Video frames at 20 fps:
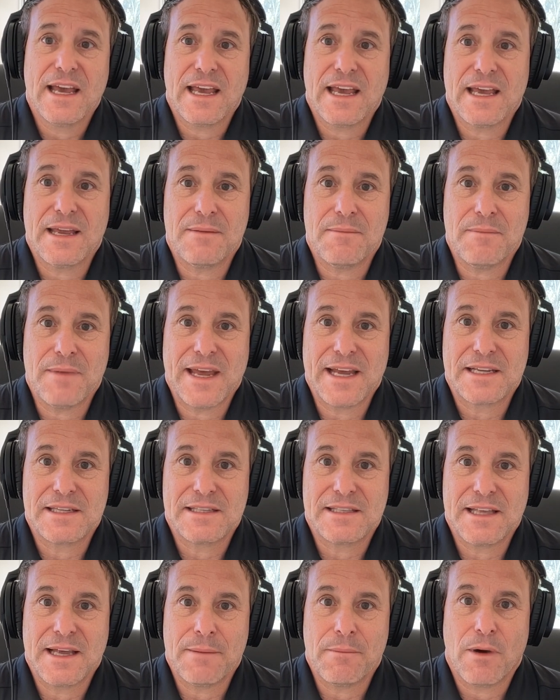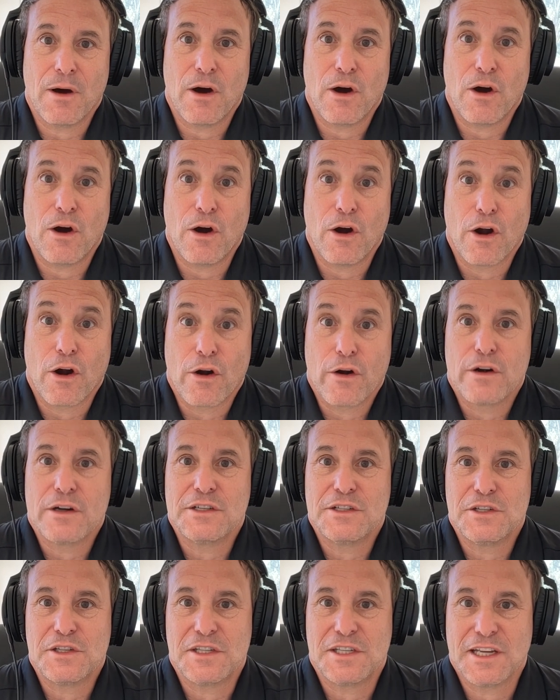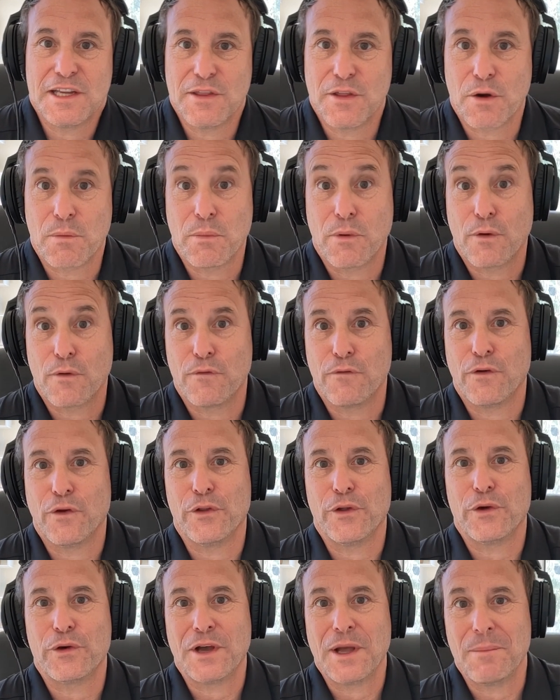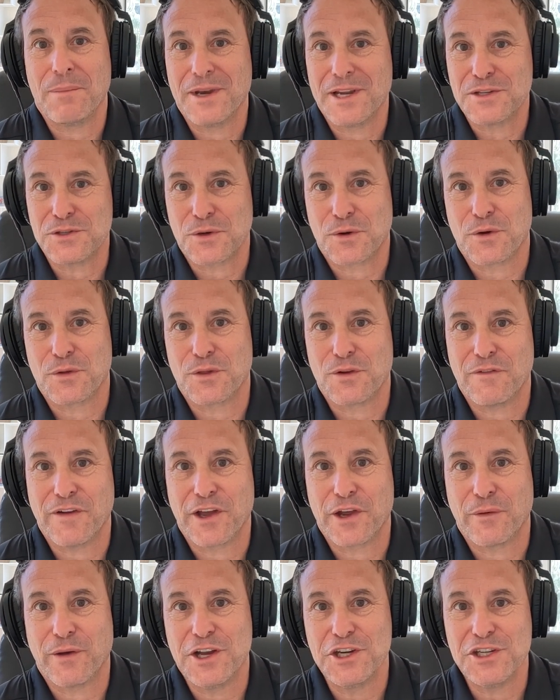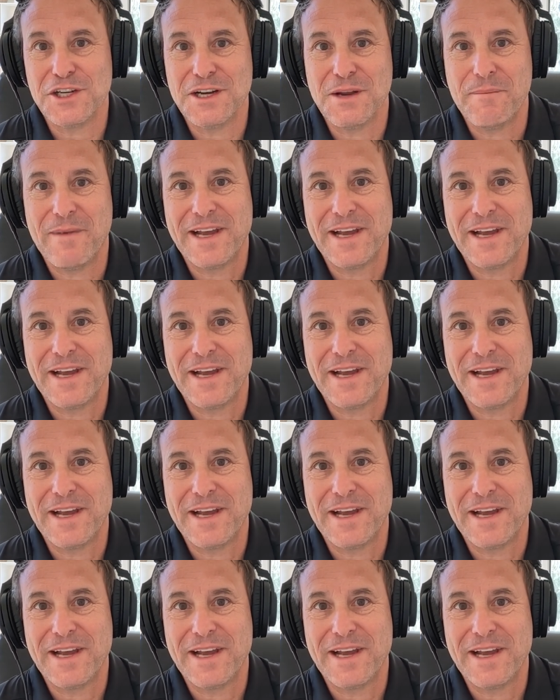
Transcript: It makes them hard to see their portfolio companies earn their valuation.